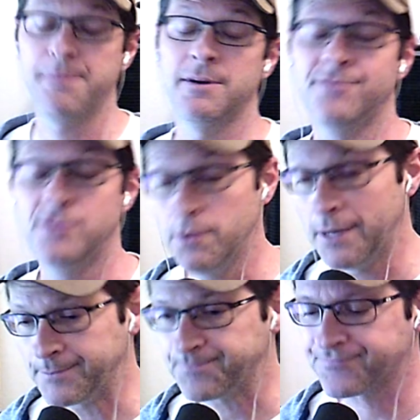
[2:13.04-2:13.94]
of
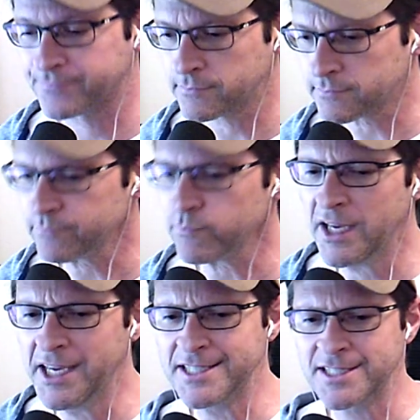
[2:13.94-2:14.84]
doing
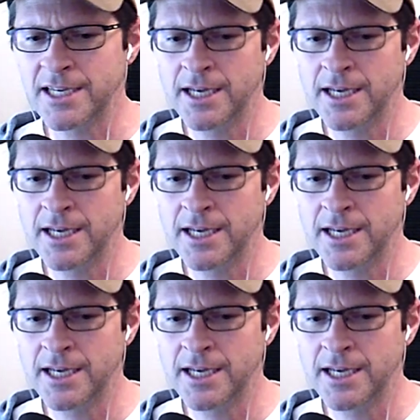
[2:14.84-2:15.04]
is